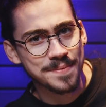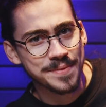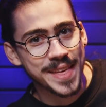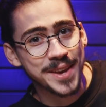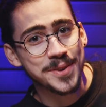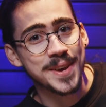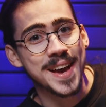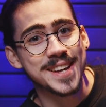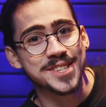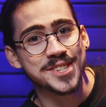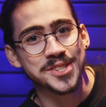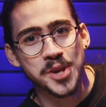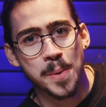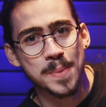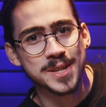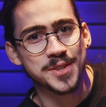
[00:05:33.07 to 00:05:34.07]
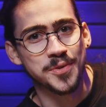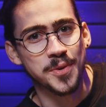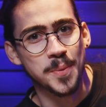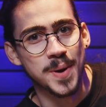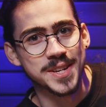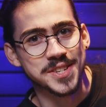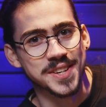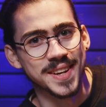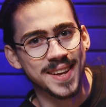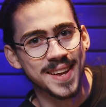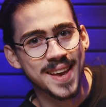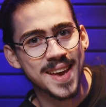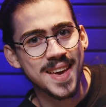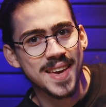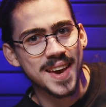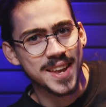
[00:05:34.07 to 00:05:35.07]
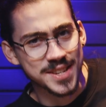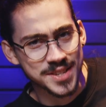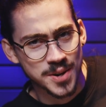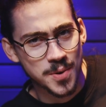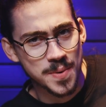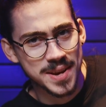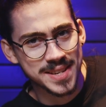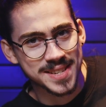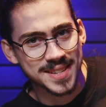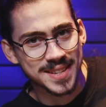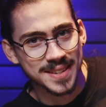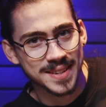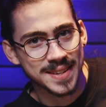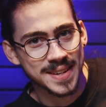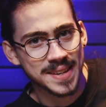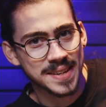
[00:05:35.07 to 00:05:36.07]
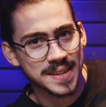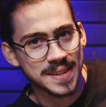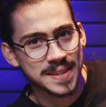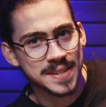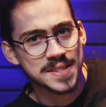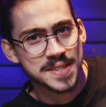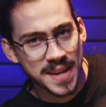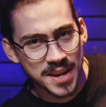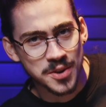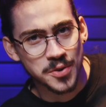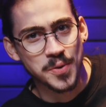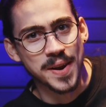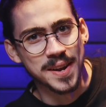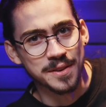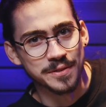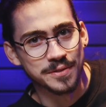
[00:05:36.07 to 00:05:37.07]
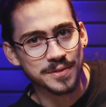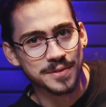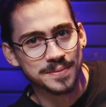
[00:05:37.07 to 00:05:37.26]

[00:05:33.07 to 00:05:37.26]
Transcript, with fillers: Thank you guys so much for watching, and as always, stay creative.